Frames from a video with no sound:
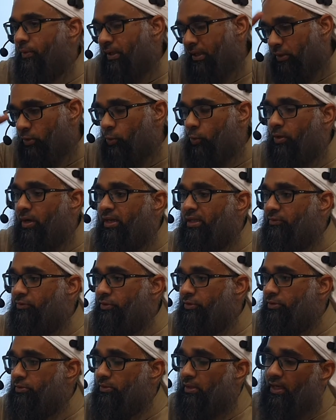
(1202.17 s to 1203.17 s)
We look at the Quranic
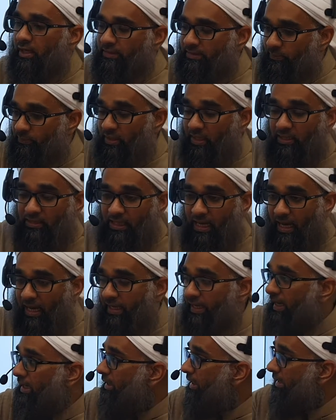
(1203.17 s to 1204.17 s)
verse, we look at the ayah,